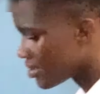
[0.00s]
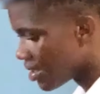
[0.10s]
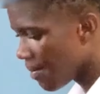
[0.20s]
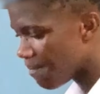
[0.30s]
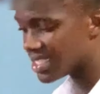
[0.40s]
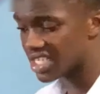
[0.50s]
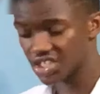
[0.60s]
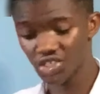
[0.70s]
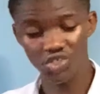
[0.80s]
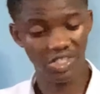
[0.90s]
message
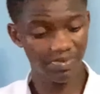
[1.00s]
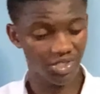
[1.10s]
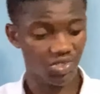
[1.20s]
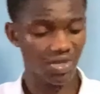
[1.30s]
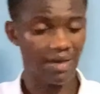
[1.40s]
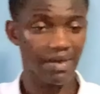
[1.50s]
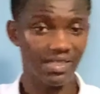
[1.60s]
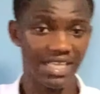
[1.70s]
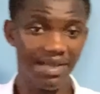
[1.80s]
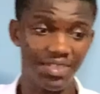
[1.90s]
should speak to you about
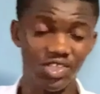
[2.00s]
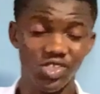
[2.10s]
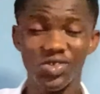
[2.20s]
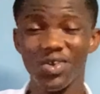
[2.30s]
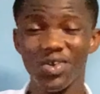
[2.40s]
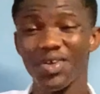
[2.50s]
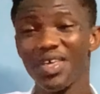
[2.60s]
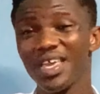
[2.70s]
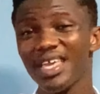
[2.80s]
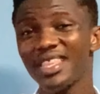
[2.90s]
something. So in this
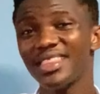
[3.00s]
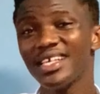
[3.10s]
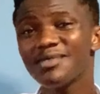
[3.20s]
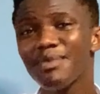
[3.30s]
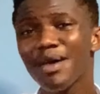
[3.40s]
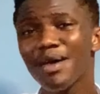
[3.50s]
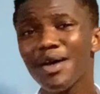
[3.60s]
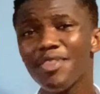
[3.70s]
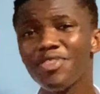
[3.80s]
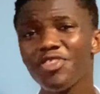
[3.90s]
month of pushing
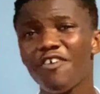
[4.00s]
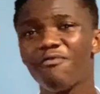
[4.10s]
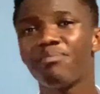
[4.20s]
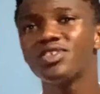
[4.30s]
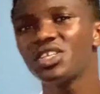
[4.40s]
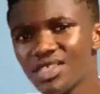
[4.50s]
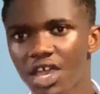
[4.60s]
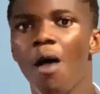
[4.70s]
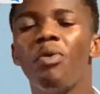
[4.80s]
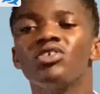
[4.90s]
results,
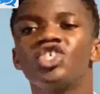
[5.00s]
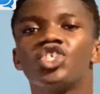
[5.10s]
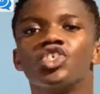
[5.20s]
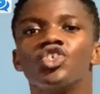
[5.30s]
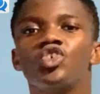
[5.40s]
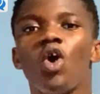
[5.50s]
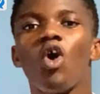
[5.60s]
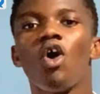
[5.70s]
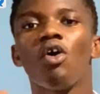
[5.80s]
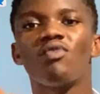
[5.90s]
push your
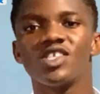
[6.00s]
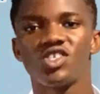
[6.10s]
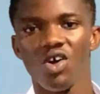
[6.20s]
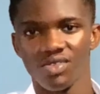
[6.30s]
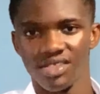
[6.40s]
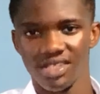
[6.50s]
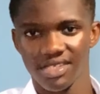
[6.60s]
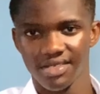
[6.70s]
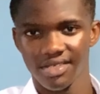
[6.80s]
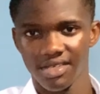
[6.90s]
results
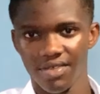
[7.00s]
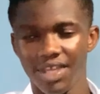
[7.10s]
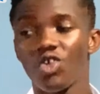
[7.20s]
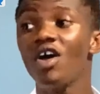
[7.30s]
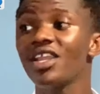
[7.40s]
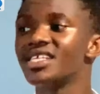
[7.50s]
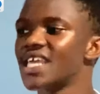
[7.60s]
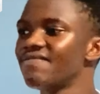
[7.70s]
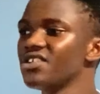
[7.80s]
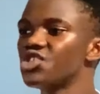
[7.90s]
that God has
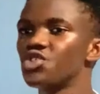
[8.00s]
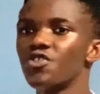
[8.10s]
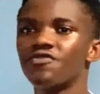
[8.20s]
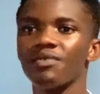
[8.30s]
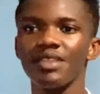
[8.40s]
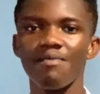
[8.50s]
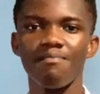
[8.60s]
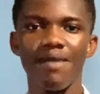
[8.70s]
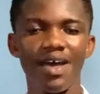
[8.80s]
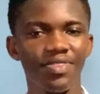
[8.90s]
given to you from the
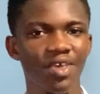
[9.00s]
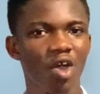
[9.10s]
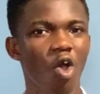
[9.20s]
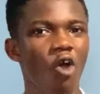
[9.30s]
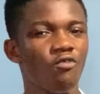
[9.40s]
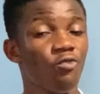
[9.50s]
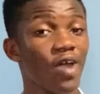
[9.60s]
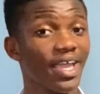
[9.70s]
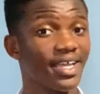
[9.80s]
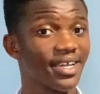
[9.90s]
month of
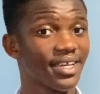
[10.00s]
work